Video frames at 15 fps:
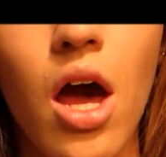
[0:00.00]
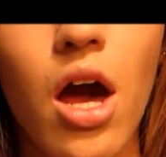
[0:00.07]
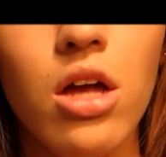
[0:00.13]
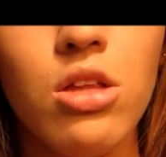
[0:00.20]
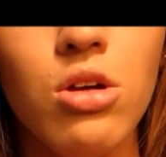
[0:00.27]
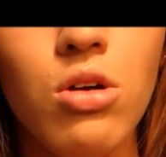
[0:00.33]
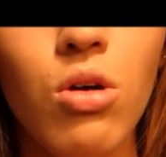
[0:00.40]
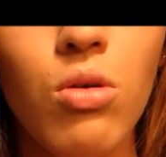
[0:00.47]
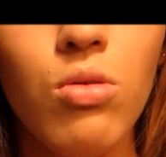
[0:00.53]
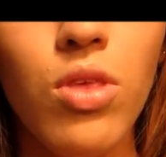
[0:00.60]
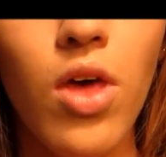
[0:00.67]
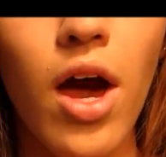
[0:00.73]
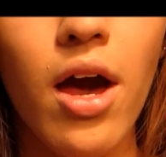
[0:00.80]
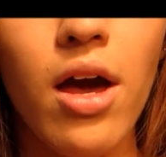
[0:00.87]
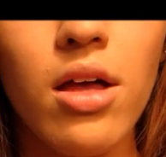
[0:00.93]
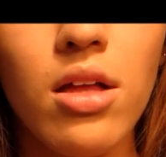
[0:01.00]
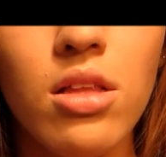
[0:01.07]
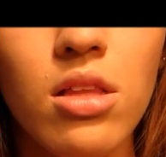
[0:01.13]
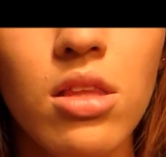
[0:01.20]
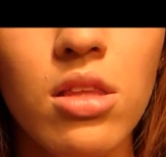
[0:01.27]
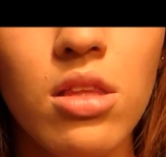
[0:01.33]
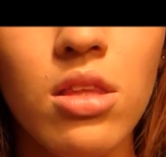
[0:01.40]
I know that
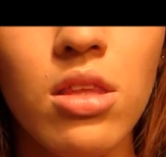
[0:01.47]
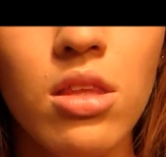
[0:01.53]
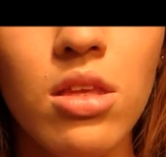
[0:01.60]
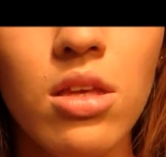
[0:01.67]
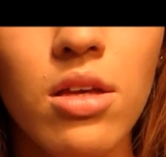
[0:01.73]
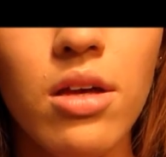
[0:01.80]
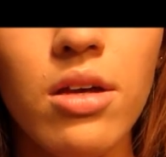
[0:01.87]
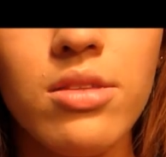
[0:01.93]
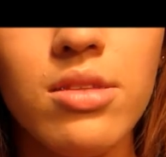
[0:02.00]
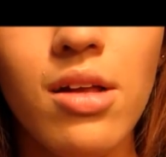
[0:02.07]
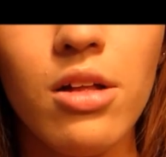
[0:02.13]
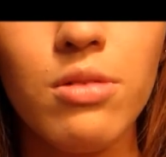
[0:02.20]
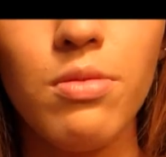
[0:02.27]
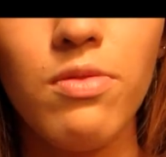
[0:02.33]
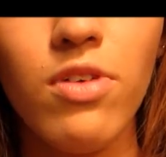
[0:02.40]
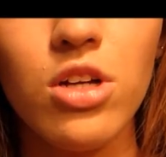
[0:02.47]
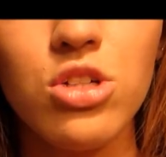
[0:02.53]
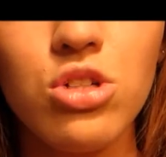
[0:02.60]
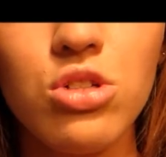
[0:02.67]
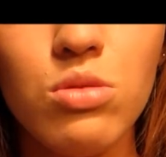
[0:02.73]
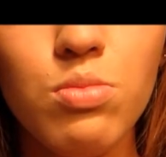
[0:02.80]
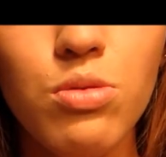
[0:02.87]
it's not a
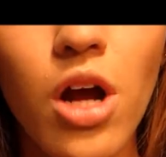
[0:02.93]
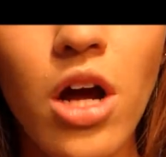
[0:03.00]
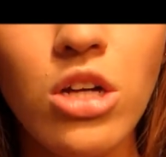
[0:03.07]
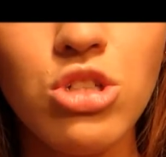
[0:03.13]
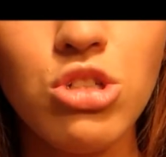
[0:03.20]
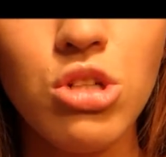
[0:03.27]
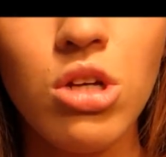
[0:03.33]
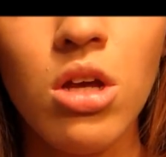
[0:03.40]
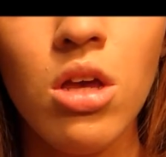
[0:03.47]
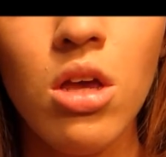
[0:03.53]
professional brush,